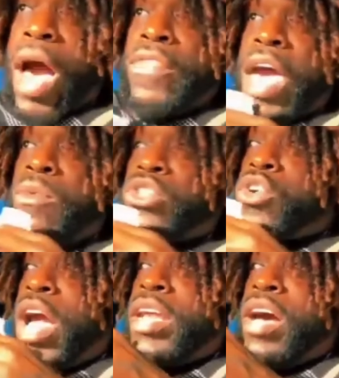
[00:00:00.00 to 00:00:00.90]
While they
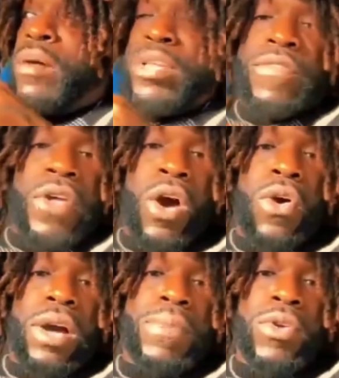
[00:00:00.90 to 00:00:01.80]
was trying to uplift
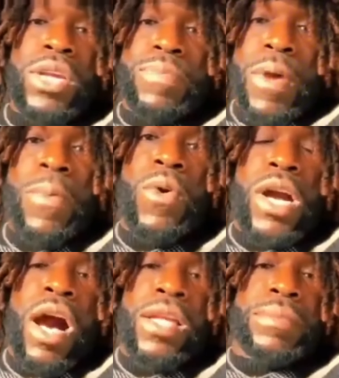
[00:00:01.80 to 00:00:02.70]
the whole community,
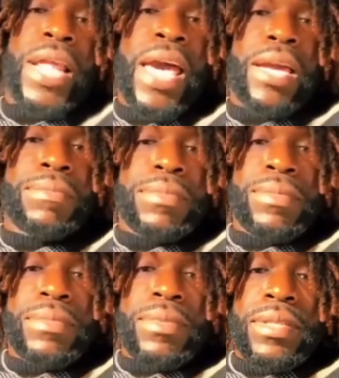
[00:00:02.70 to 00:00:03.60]
people were calling them lame.
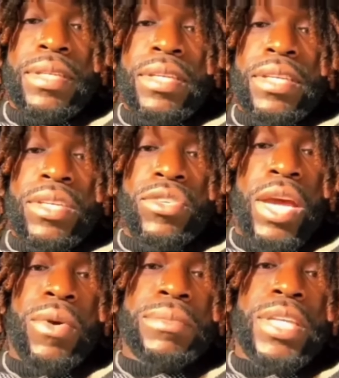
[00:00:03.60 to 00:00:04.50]

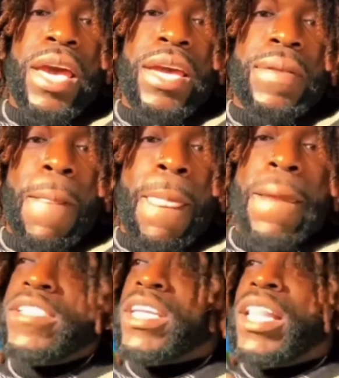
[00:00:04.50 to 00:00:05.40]
You dig what I'm saying?
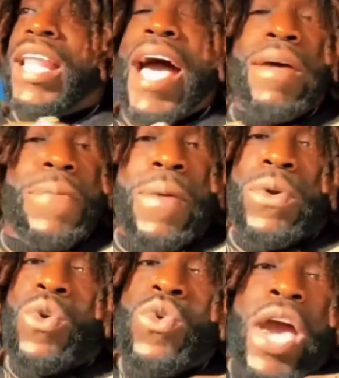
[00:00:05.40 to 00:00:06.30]
It's a lot of
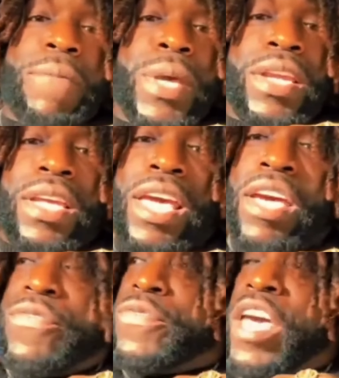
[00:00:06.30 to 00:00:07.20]
people who have been
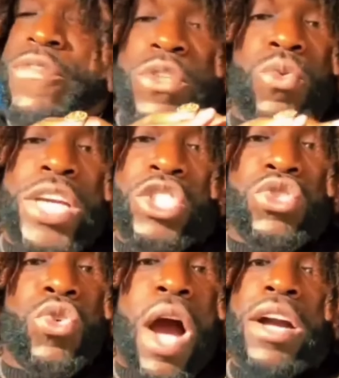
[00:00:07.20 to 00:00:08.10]
inf
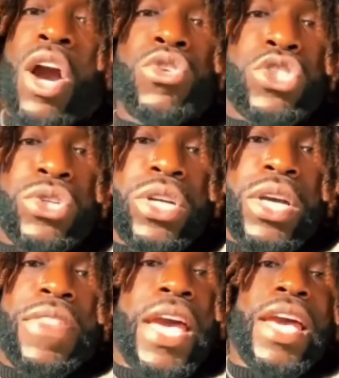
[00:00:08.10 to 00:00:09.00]
influential to our
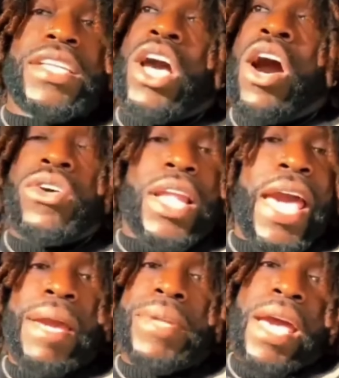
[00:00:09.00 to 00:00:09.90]
culture that gets
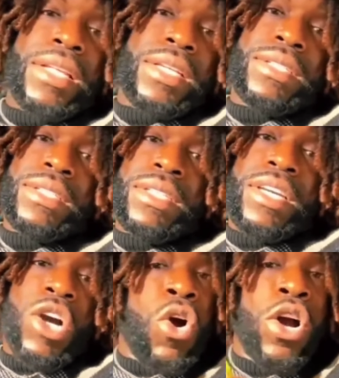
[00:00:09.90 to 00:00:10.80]
called lame daily.
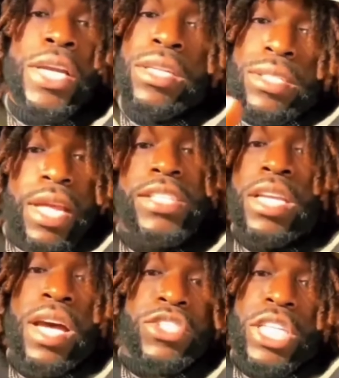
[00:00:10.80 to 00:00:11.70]
Corny.
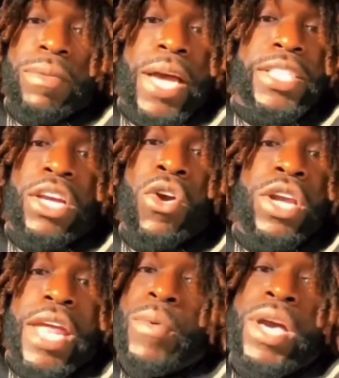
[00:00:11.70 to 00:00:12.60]
That's another. See somebody say
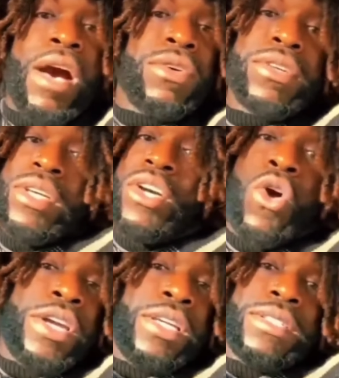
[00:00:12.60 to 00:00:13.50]
corny. There we go.
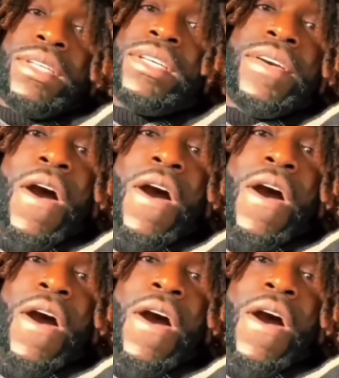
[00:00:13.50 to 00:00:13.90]
Corny.